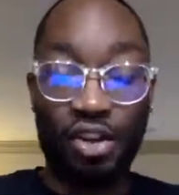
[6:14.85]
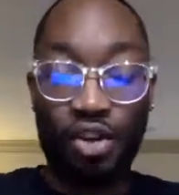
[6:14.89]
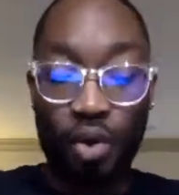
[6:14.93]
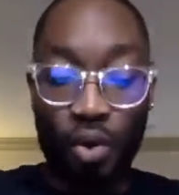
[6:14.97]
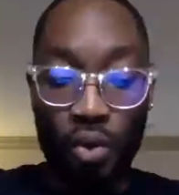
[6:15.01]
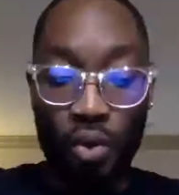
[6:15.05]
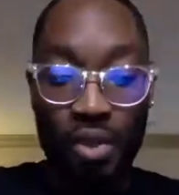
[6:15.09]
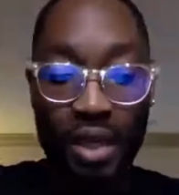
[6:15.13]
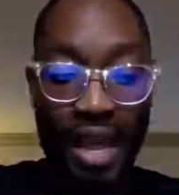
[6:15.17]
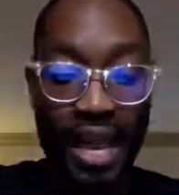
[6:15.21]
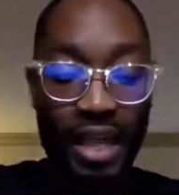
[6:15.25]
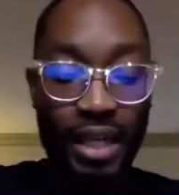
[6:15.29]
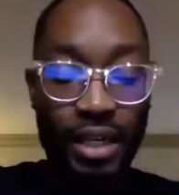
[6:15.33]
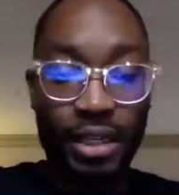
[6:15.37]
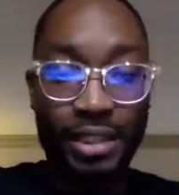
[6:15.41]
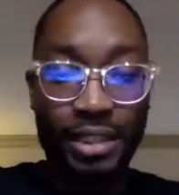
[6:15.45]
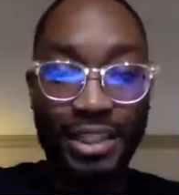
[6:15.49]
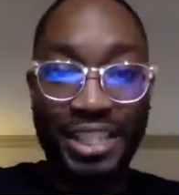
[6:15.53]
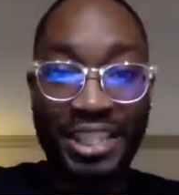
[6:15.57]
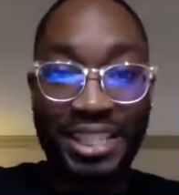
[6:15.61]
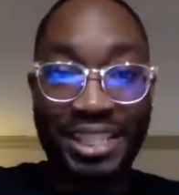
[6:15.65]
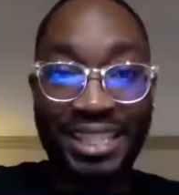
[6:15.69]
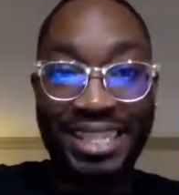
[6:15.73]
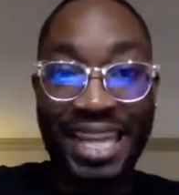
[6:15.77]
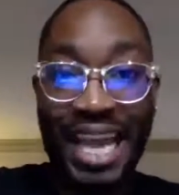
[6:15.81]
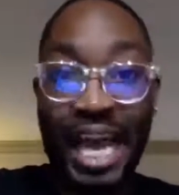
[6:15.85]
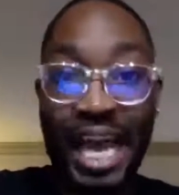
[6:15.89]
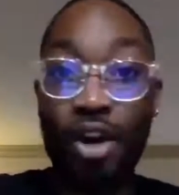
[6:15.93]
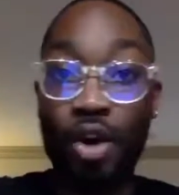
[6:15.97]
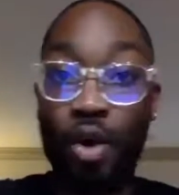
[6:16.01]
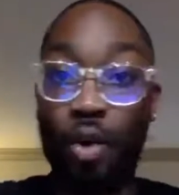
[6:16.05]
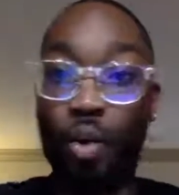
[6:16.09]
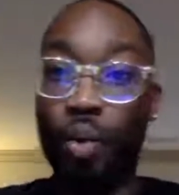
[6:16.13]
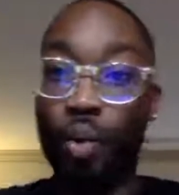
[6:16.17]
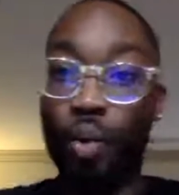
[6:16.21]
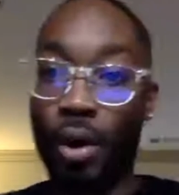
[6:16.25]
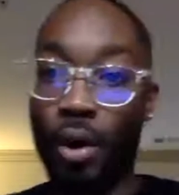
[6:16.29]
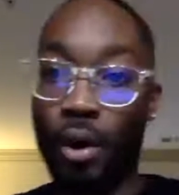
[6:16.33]
They do that
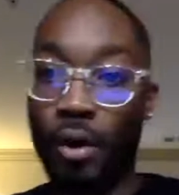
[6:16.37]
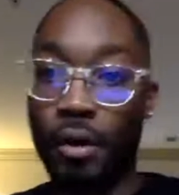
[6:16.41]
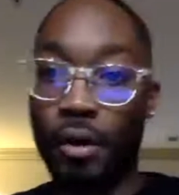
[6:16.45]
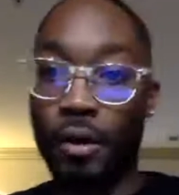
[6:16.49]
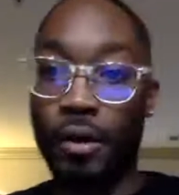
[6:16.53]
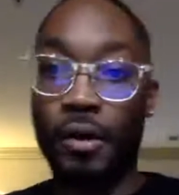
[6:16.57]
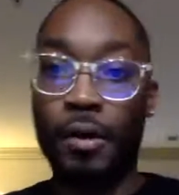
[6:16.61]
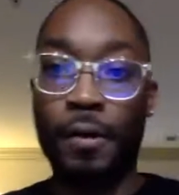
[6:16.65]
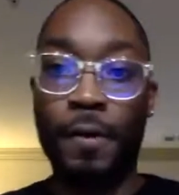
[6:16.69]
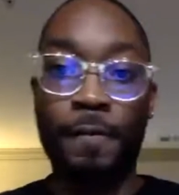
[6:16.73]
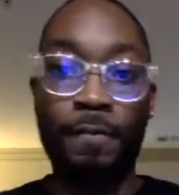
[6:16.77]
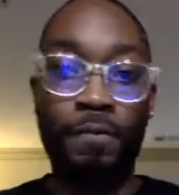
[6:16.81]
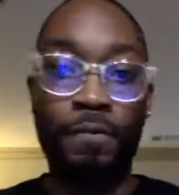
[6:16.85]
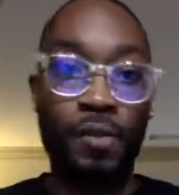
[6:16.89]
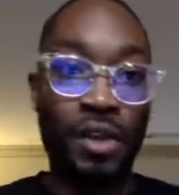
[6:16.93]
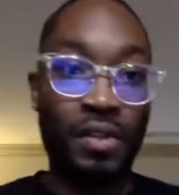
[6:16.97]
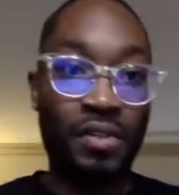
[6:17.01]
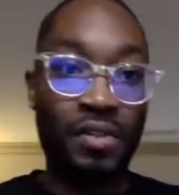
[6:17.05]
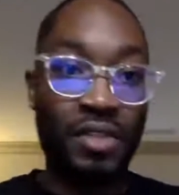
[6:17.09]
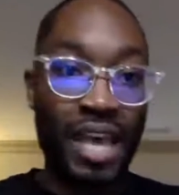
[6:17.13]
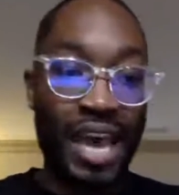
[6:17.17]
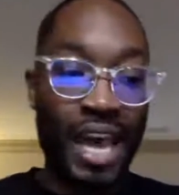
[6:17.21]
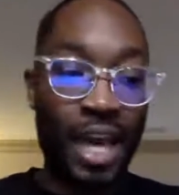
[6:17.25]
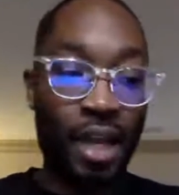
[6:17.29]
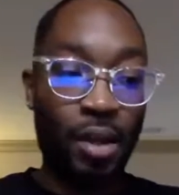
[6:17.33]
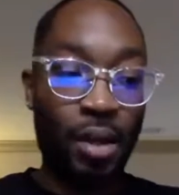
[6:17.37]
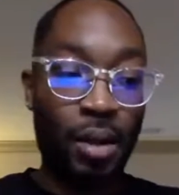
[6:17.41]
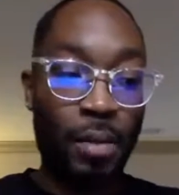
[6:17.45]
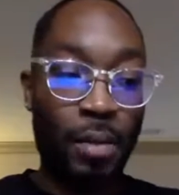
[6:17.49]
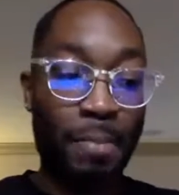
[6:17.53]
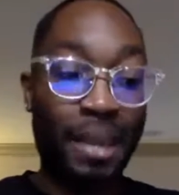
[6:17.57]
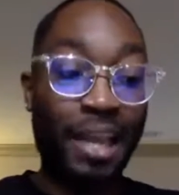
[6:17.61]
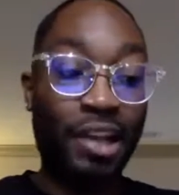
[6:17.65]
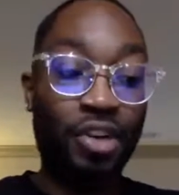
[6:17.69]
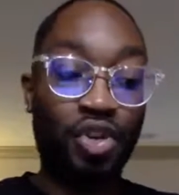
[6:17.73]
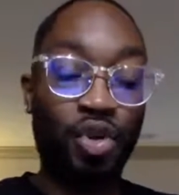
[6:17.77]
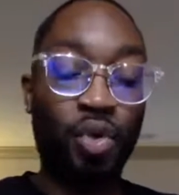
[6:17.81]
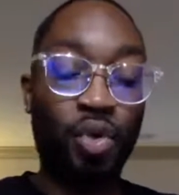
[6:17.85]
shadow work
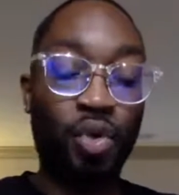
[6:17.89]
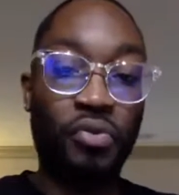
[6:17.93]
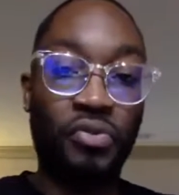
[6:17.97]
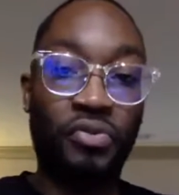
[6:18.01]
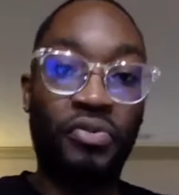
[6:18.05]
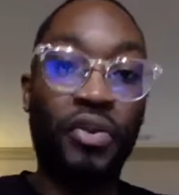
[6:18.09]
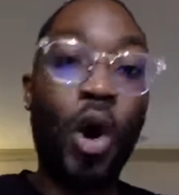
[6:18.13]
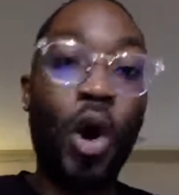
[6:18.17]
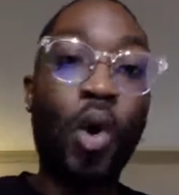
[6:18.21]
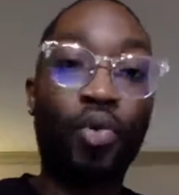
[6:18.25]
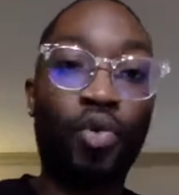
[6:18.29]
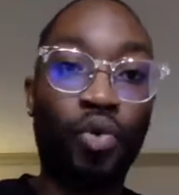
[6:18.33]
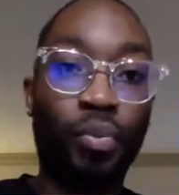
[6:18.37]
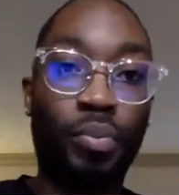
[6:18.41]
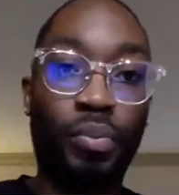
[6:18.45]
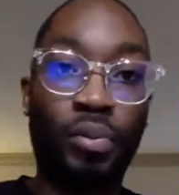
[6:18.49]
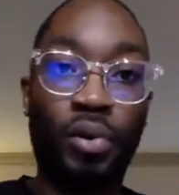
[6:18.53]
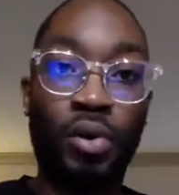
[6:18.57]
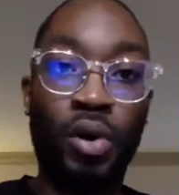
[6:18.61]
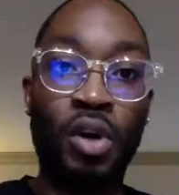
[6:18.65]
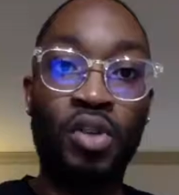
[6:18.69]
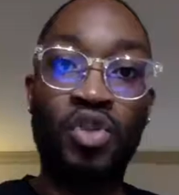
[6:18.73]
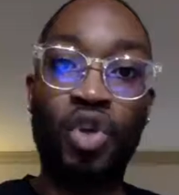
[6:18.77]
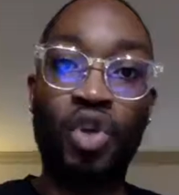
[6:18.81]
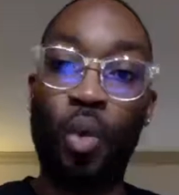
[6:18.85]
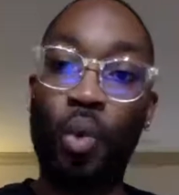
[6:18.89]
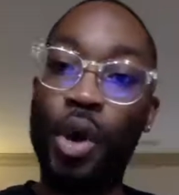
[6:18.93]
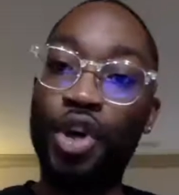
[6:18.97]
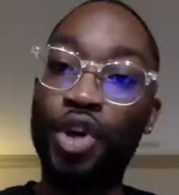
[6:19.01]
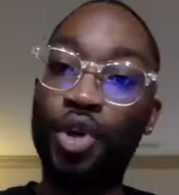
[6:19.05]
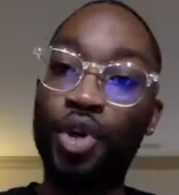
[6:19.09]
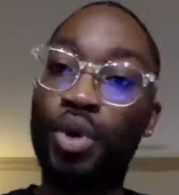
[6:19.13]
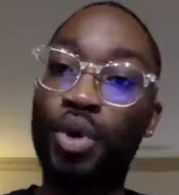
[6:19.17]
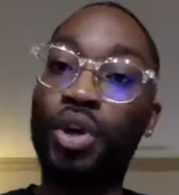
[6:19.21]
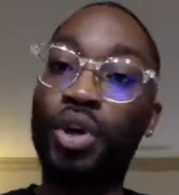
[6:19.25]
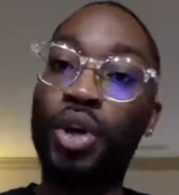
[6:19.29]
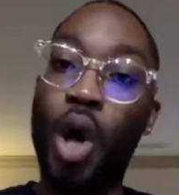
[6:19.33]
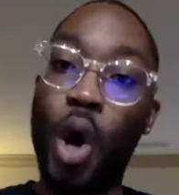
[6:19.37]
that makes you vulnerable
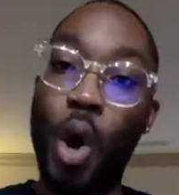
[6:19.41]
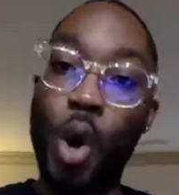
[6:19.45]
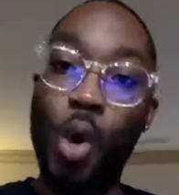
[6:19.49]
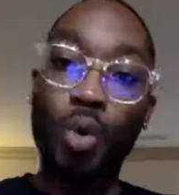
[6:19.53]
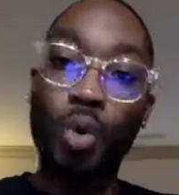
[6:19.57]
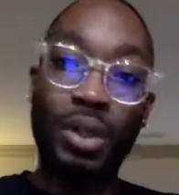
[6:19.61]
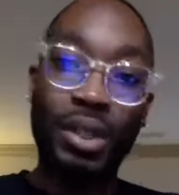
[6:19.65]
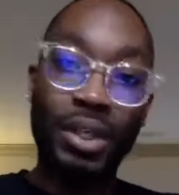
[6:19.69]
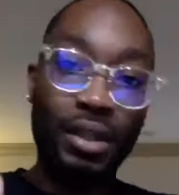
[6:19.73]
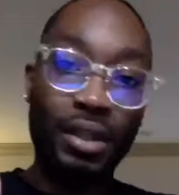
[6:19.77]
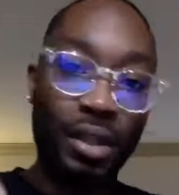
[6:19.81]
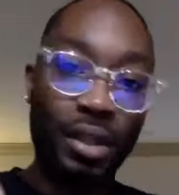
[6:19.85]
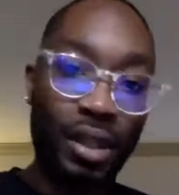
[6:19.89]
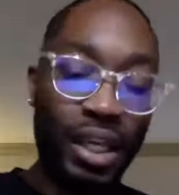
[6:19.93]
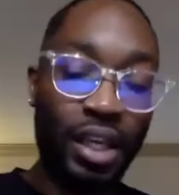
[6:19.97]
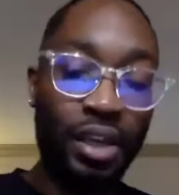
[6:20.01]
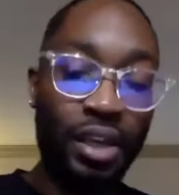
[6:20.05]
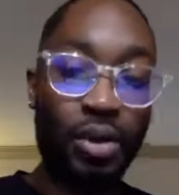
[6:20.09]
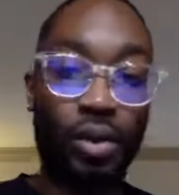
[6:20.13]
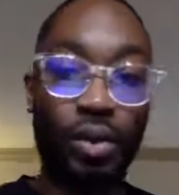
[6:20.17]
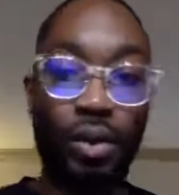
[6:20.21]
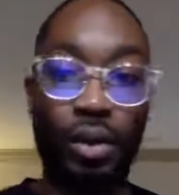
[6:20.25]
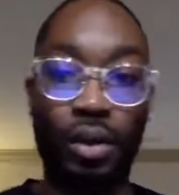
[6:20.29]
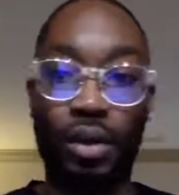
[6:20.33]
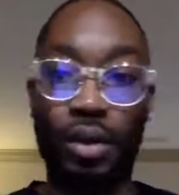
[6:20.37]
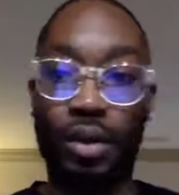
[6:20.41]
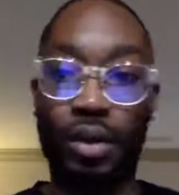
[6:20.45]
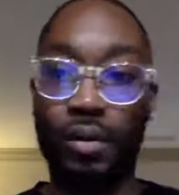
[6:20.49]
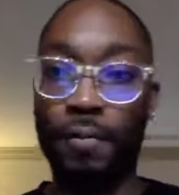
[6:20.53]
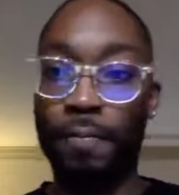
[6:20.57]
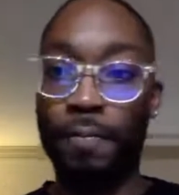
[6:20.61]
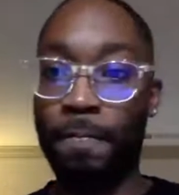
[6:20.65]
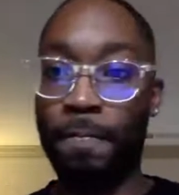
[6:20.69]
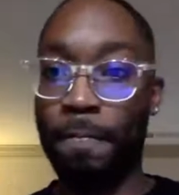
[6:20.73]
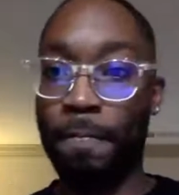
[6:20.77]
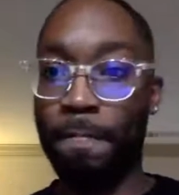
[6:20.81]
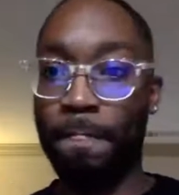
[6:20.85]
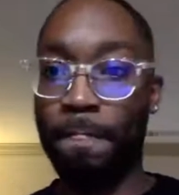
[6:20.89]
to where you can only lean on
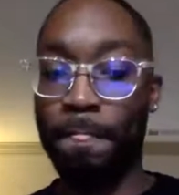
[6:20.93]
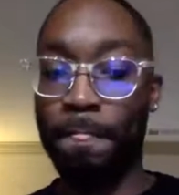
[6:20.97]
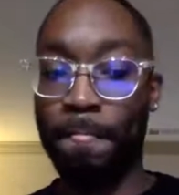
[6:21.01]
him,